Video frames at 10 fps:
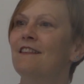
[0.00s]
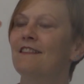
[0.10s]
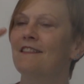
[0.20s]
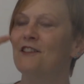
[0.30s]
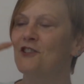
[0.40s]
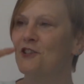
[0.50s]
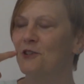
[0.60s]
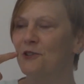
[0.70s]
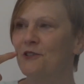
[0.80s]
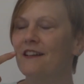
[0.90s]
the
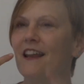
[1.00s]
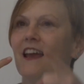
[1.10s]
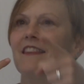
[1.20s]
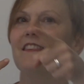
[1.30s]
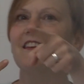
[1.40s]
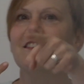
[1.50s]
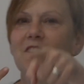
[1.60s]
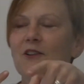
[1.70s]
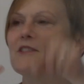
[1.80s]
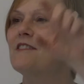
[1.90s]
children and the adults